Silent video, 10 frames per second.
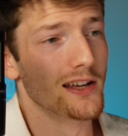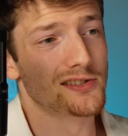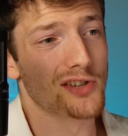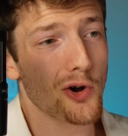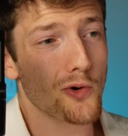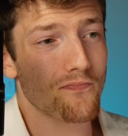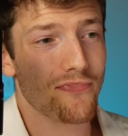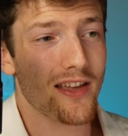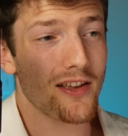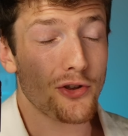So
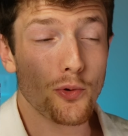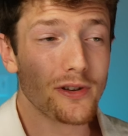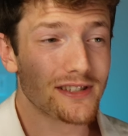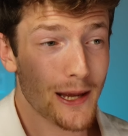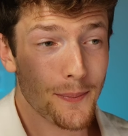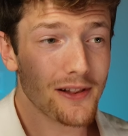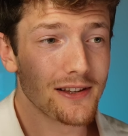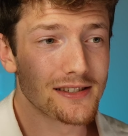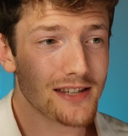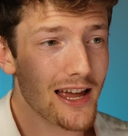you would
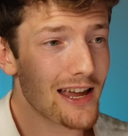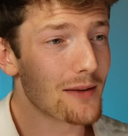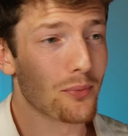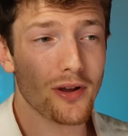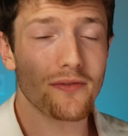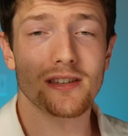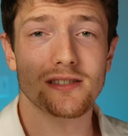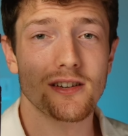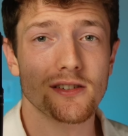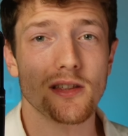typically say in
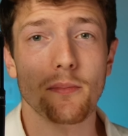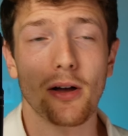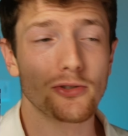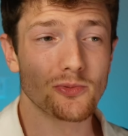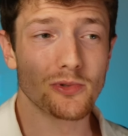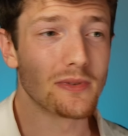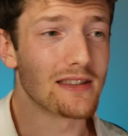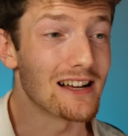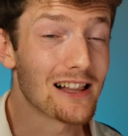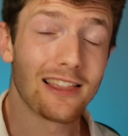previous years that Belgium would be
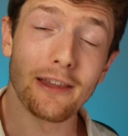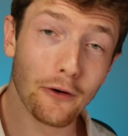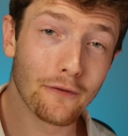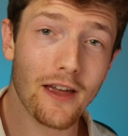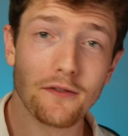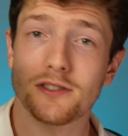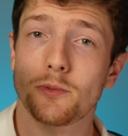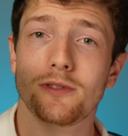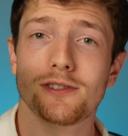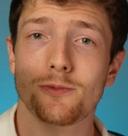the clear favorite
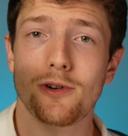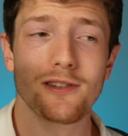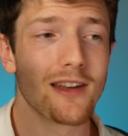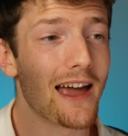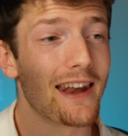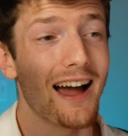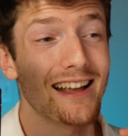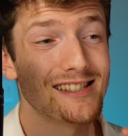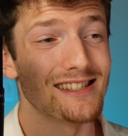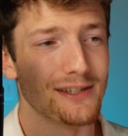to win this one, and
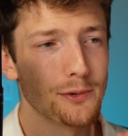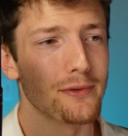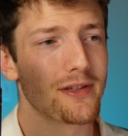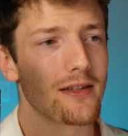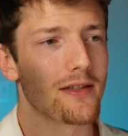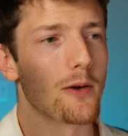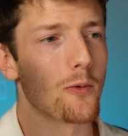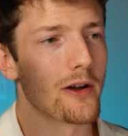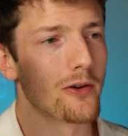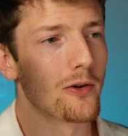I still think they
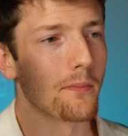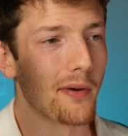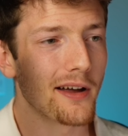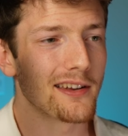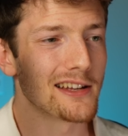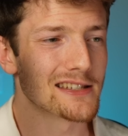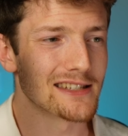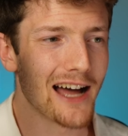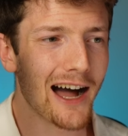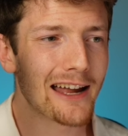will, but it's
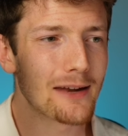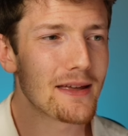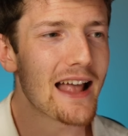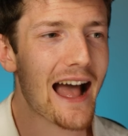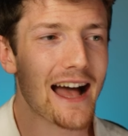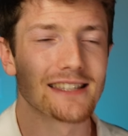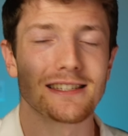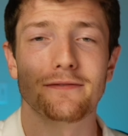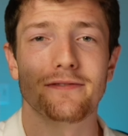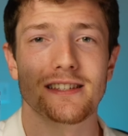not going to be as
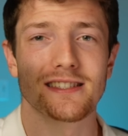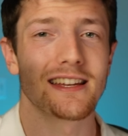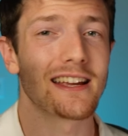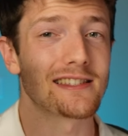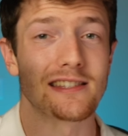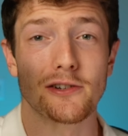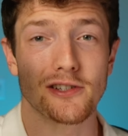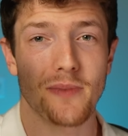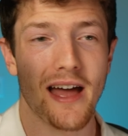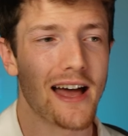convincing as
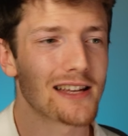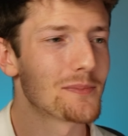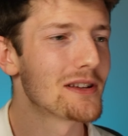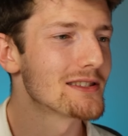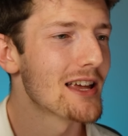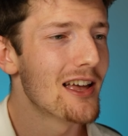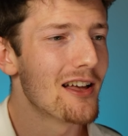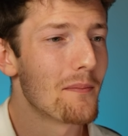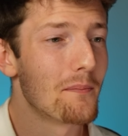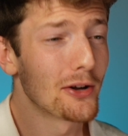years past because
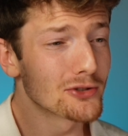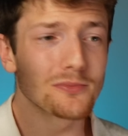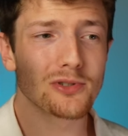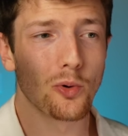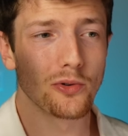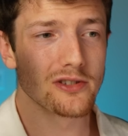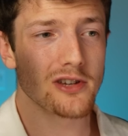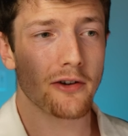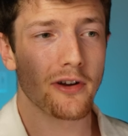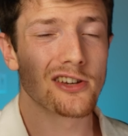Belgium's golden
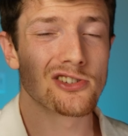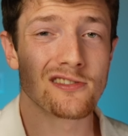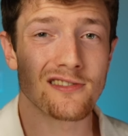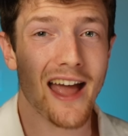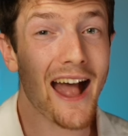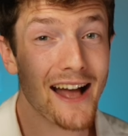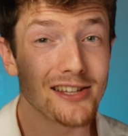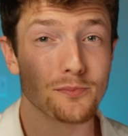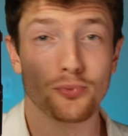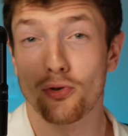generation
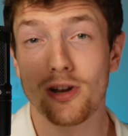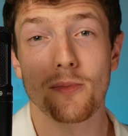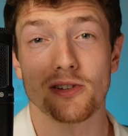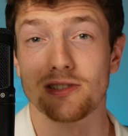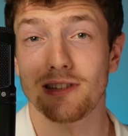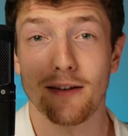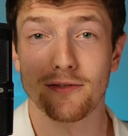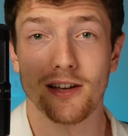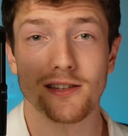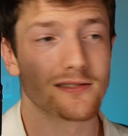has pretty much
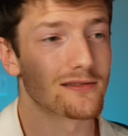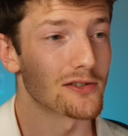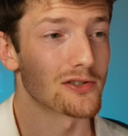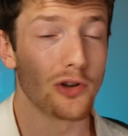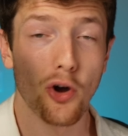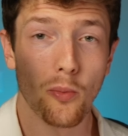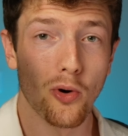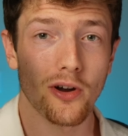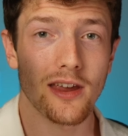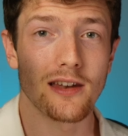left us. There's no
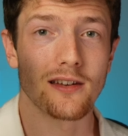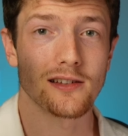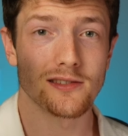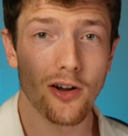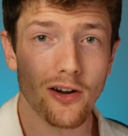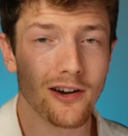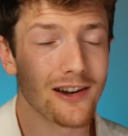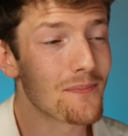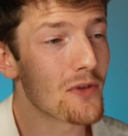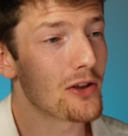more Eden
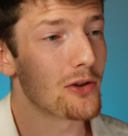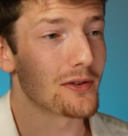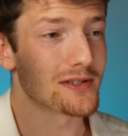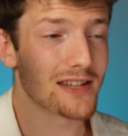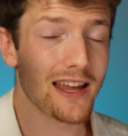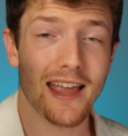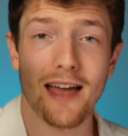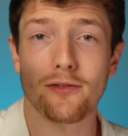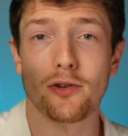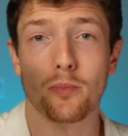Hazard. You could say
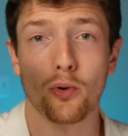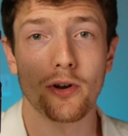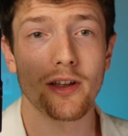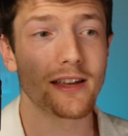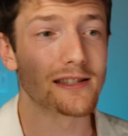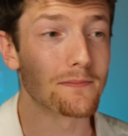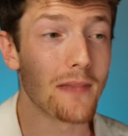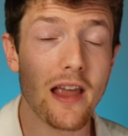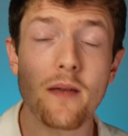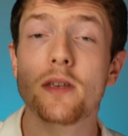Kevin De Bruyne is
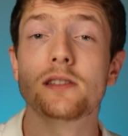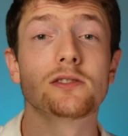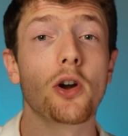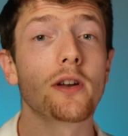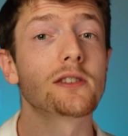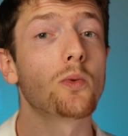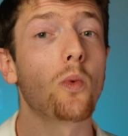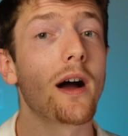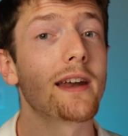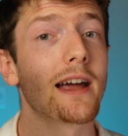maybe starting to
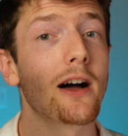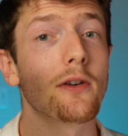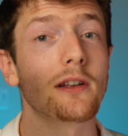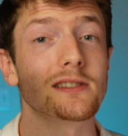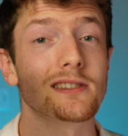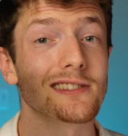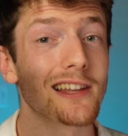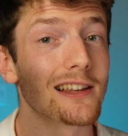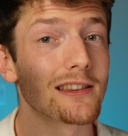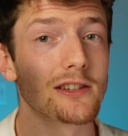wind down
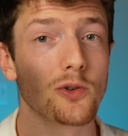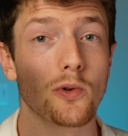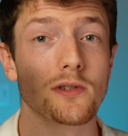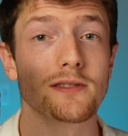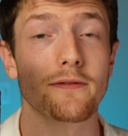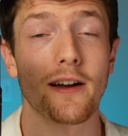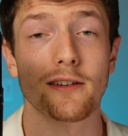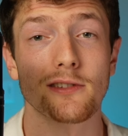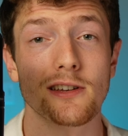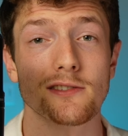slightly towards the
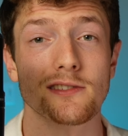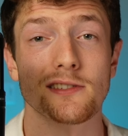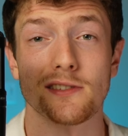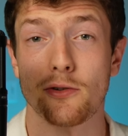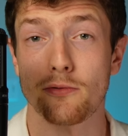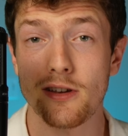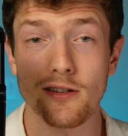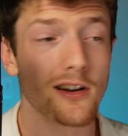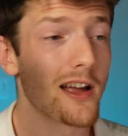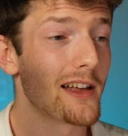final years in his
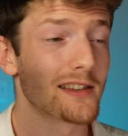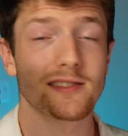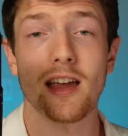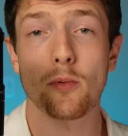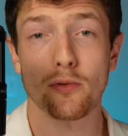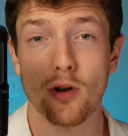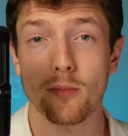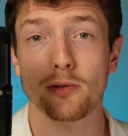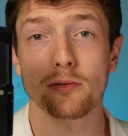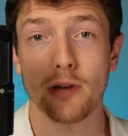career. Same with
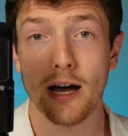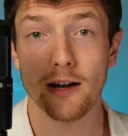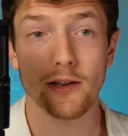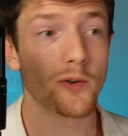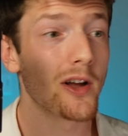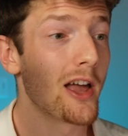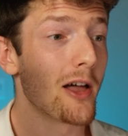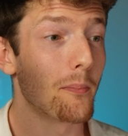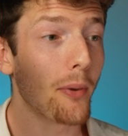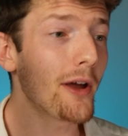Romelu Lukaku.
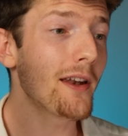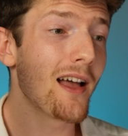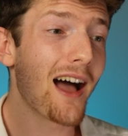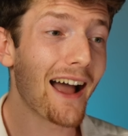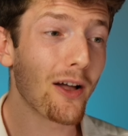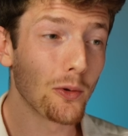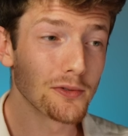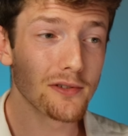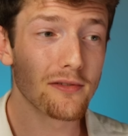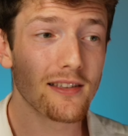But I
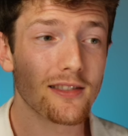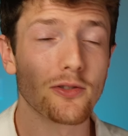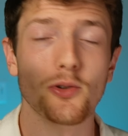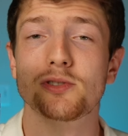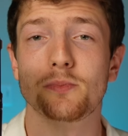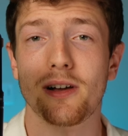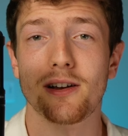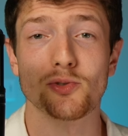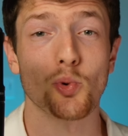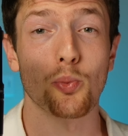also think that those
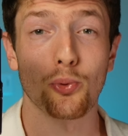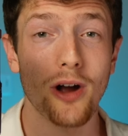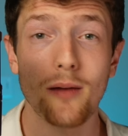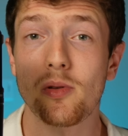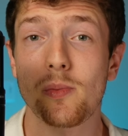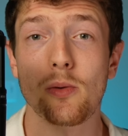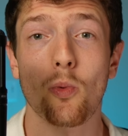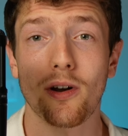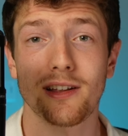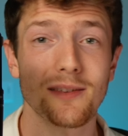players will probably be
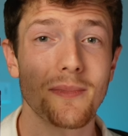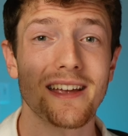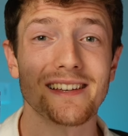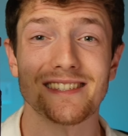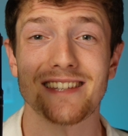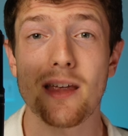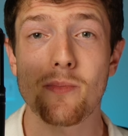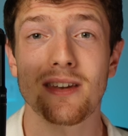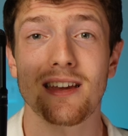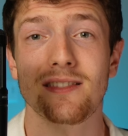wanting to make a
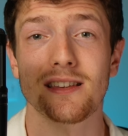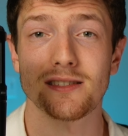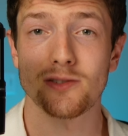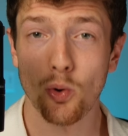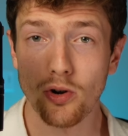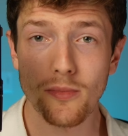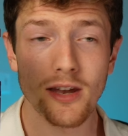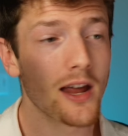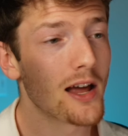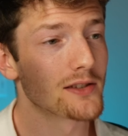statement in this
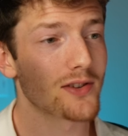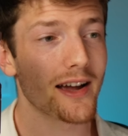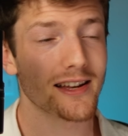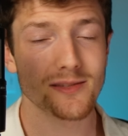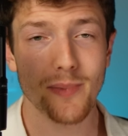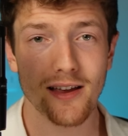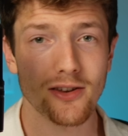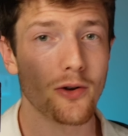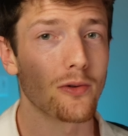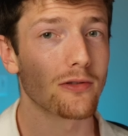tournament. So I expect,
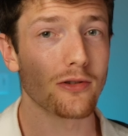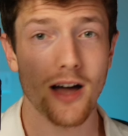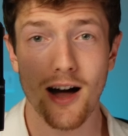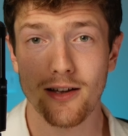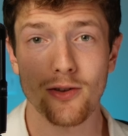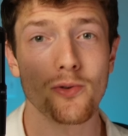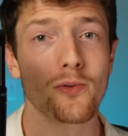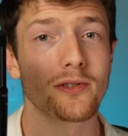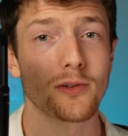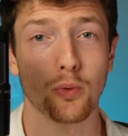you know,
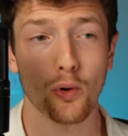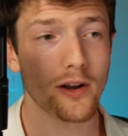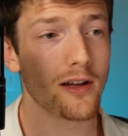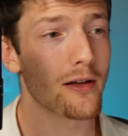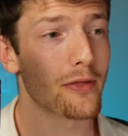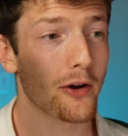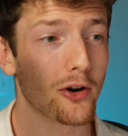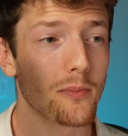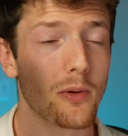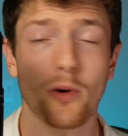Lukaku, De Bruyne, they're
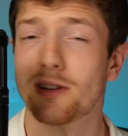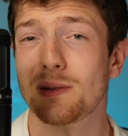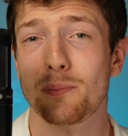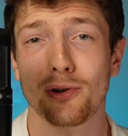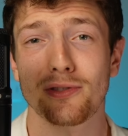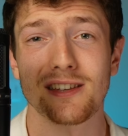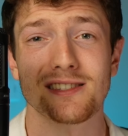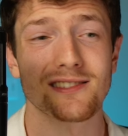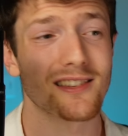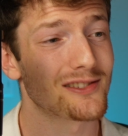going to be wanting to put
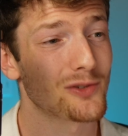this